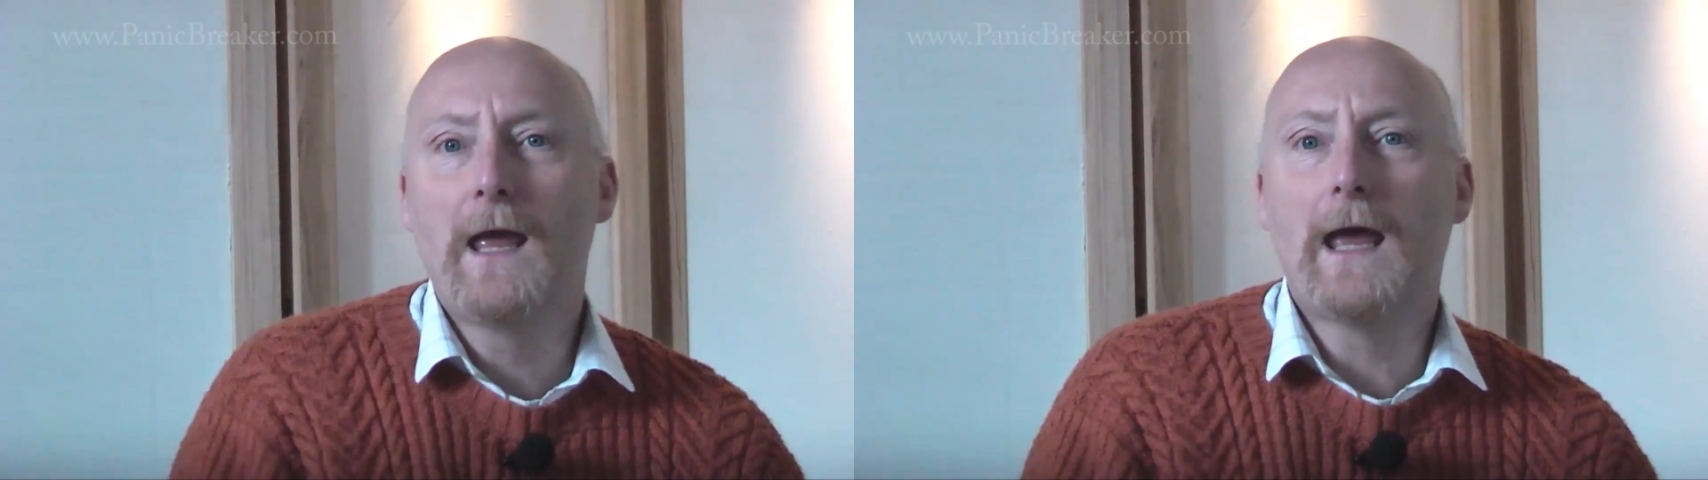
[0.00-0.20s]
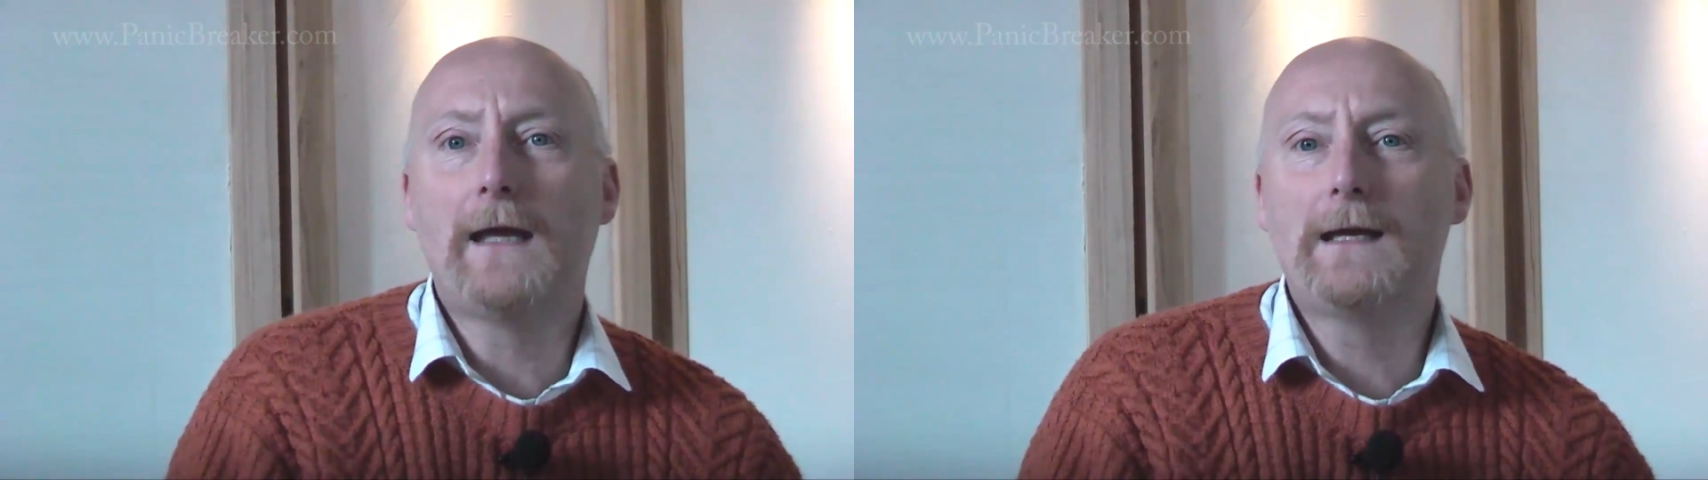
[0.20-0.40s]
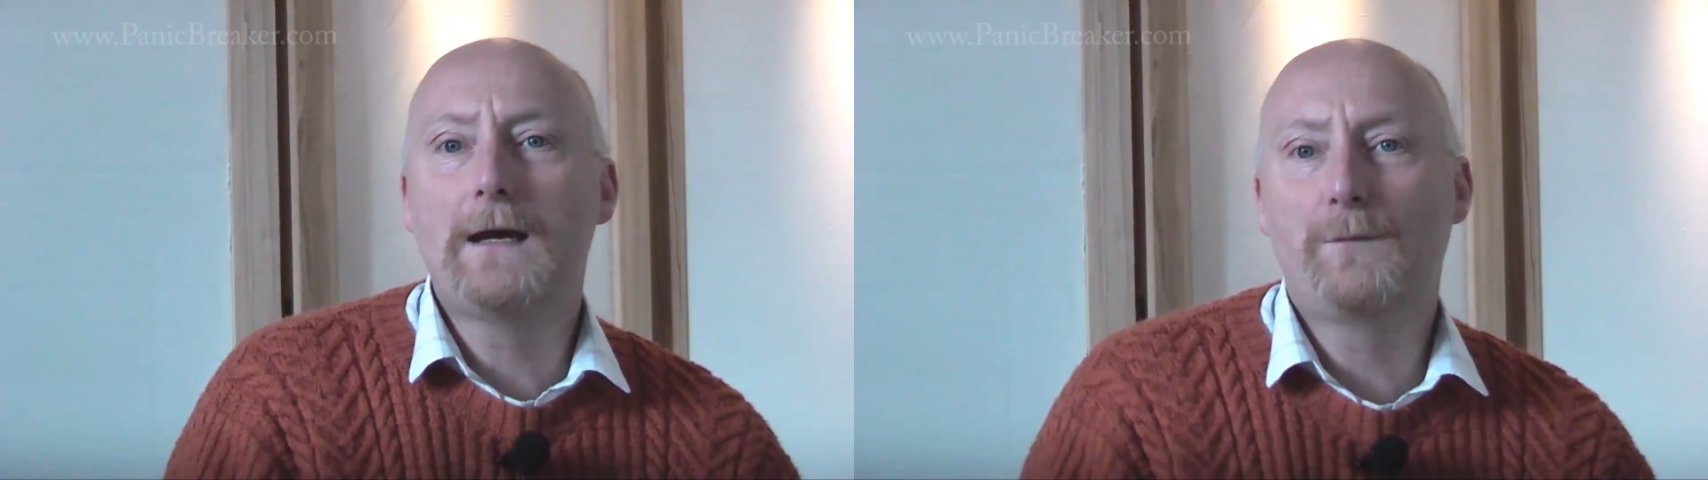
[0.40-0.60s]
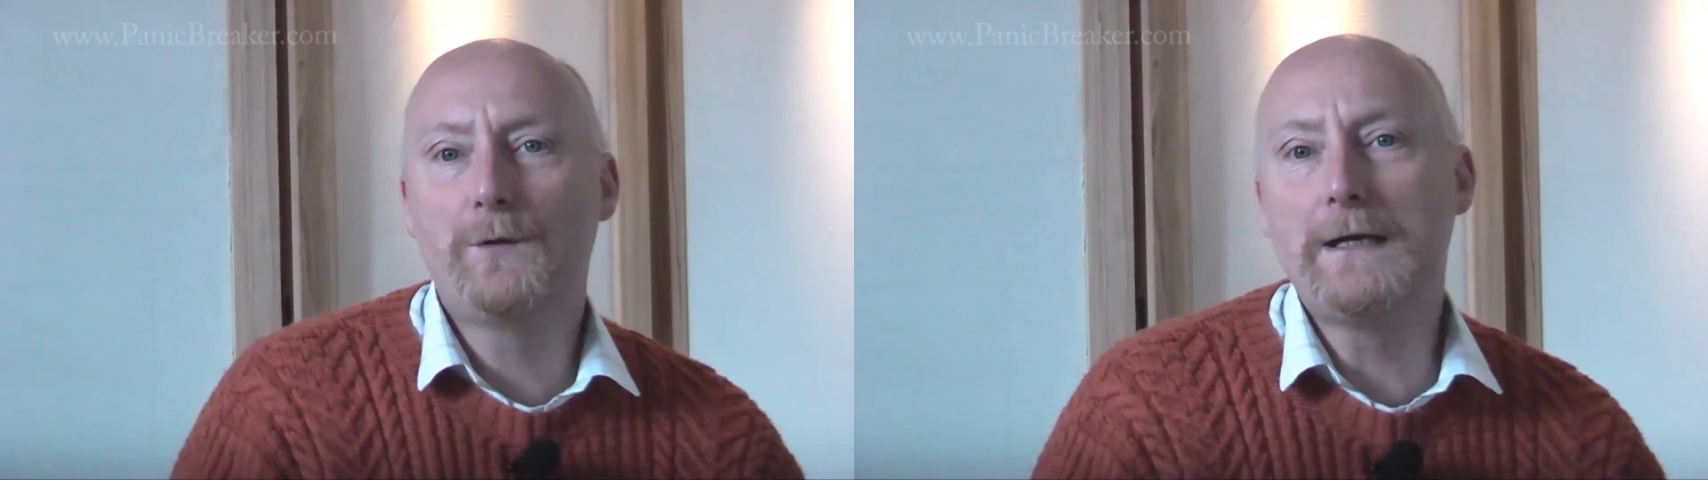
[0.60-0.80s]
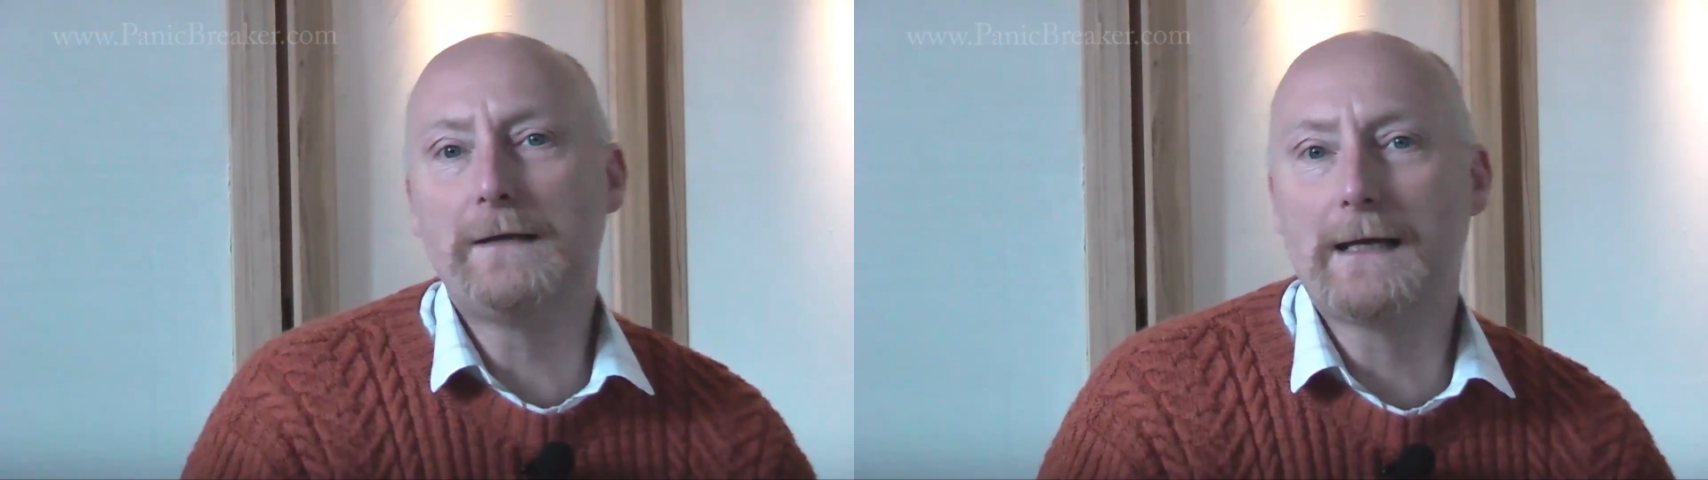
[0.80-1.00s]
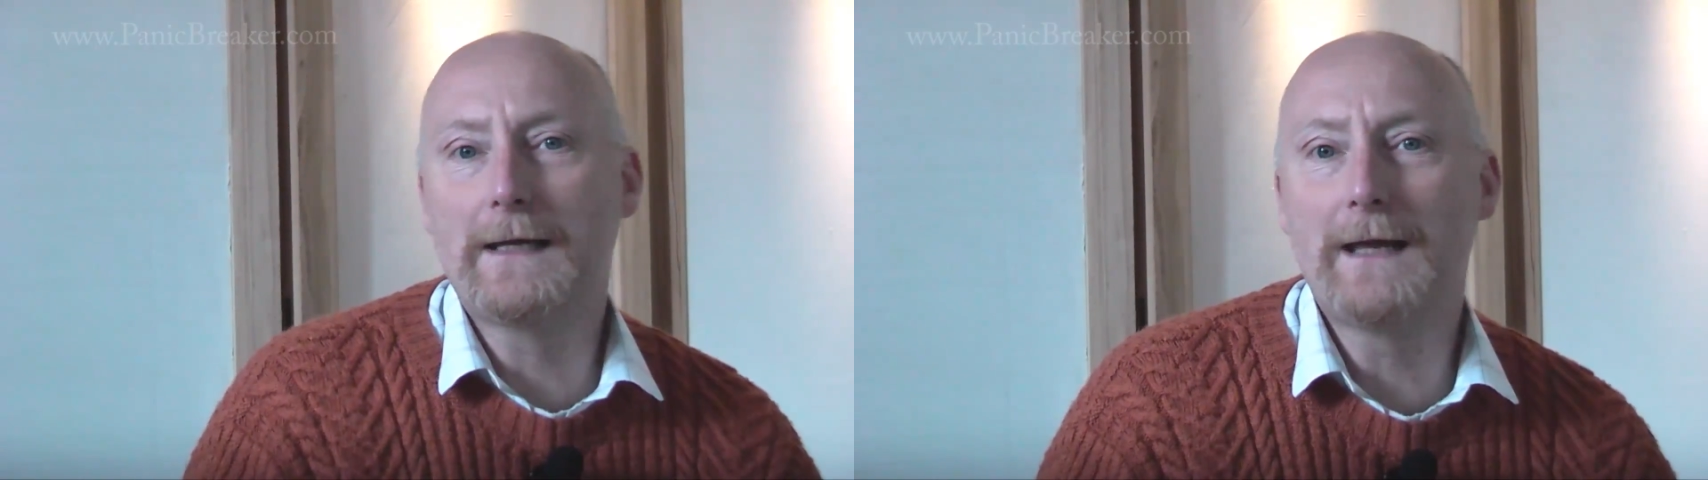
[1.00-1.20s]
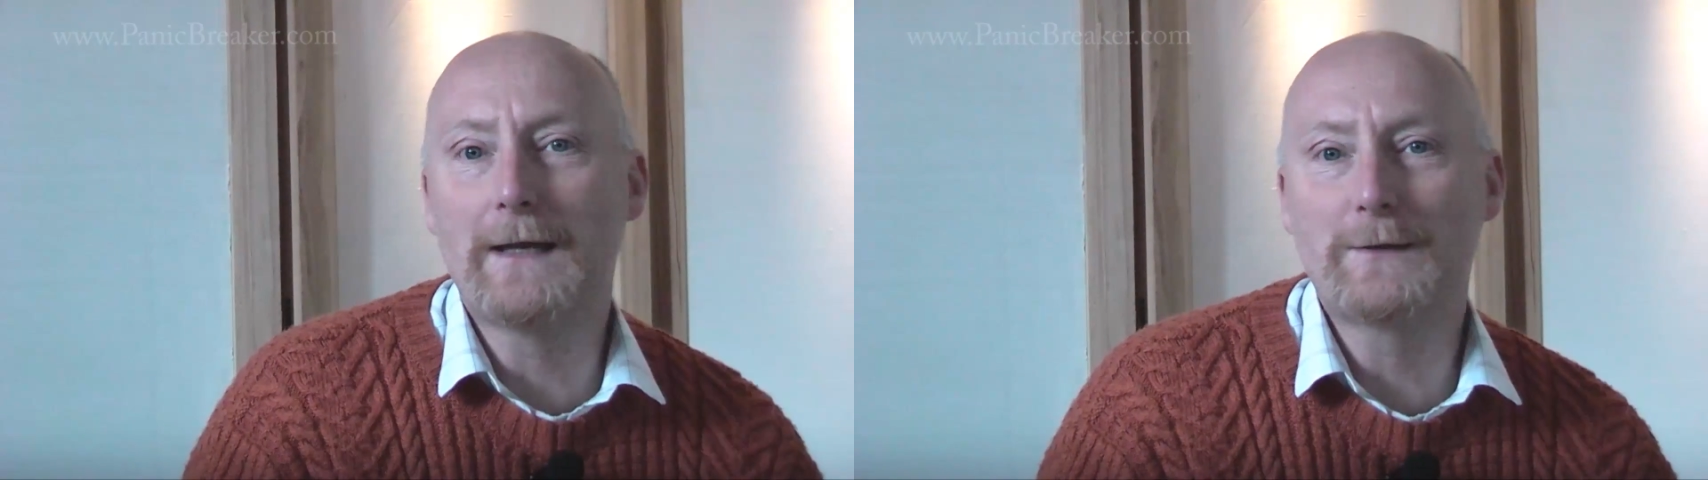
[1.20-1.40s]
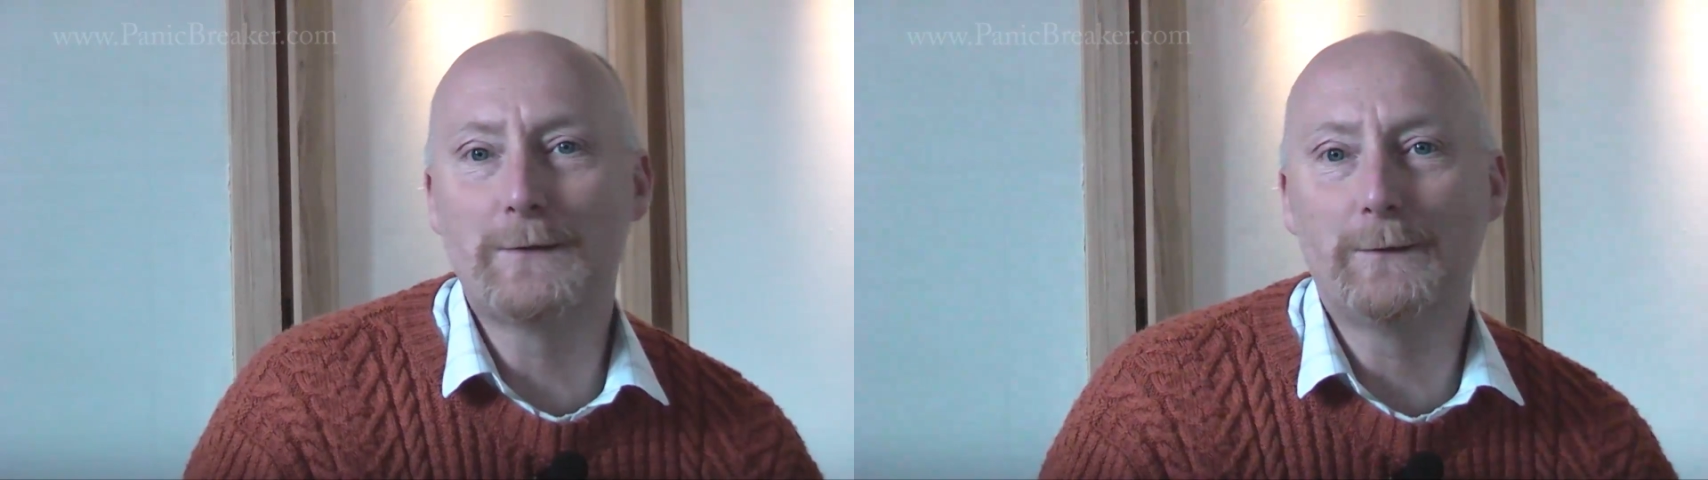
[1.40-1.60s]
and our breathing and
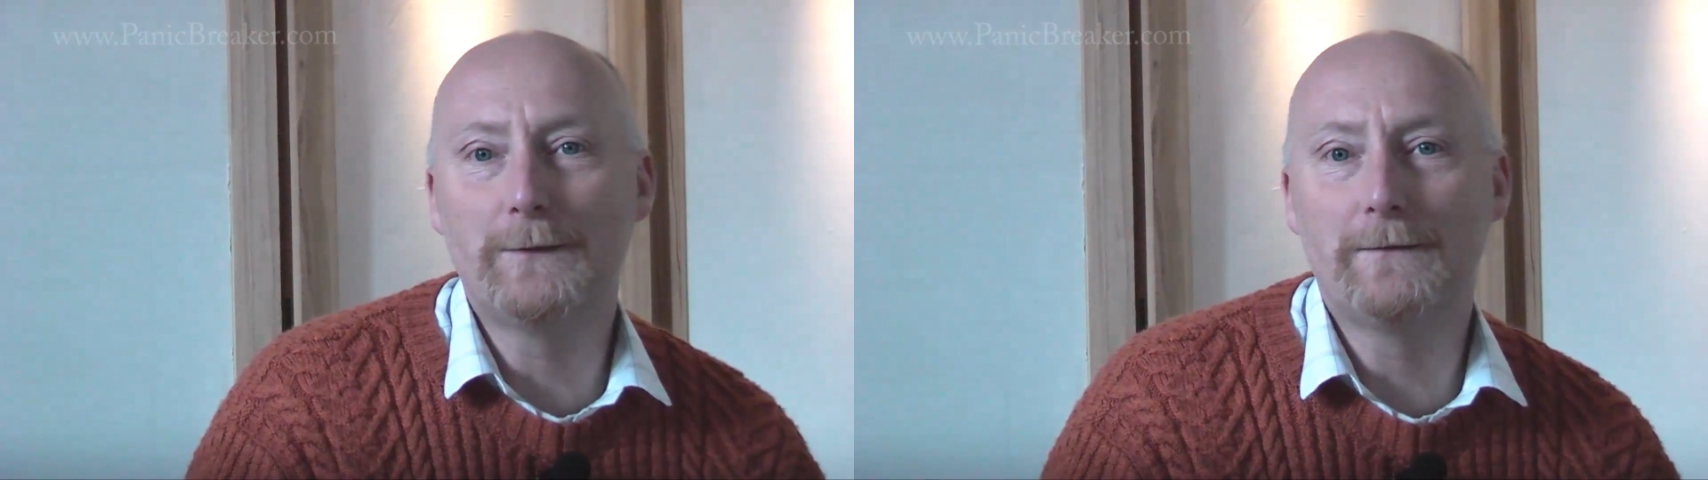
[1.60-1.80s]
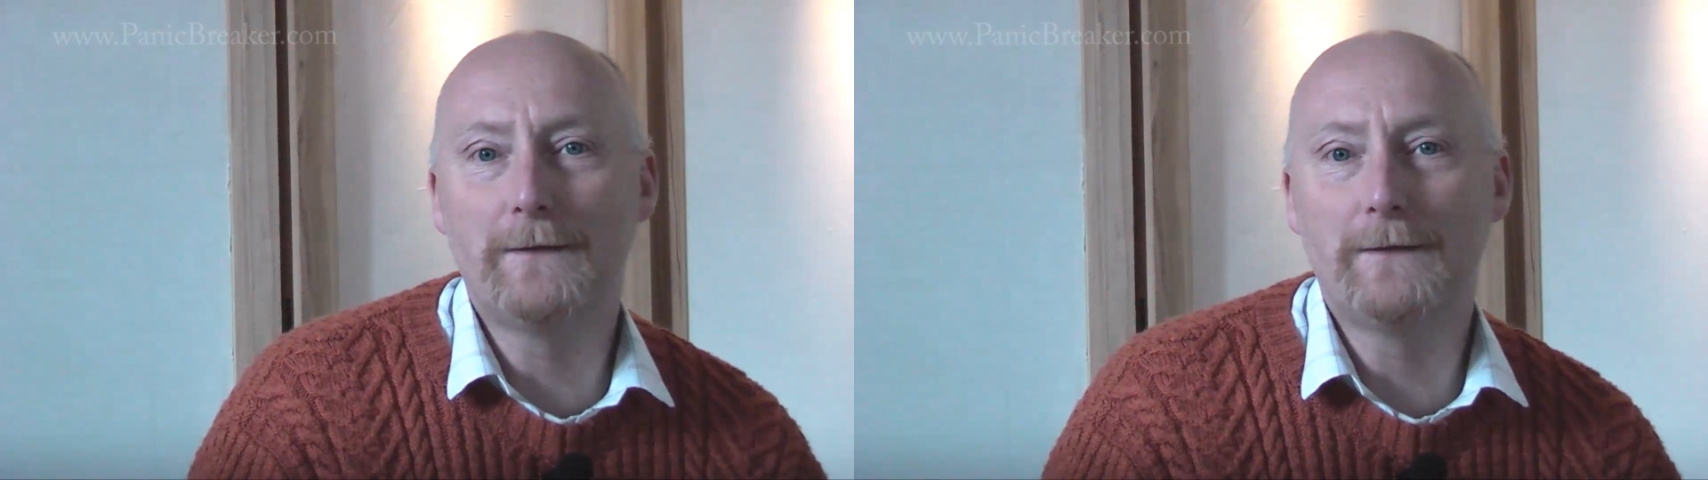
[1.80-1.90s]
that sort of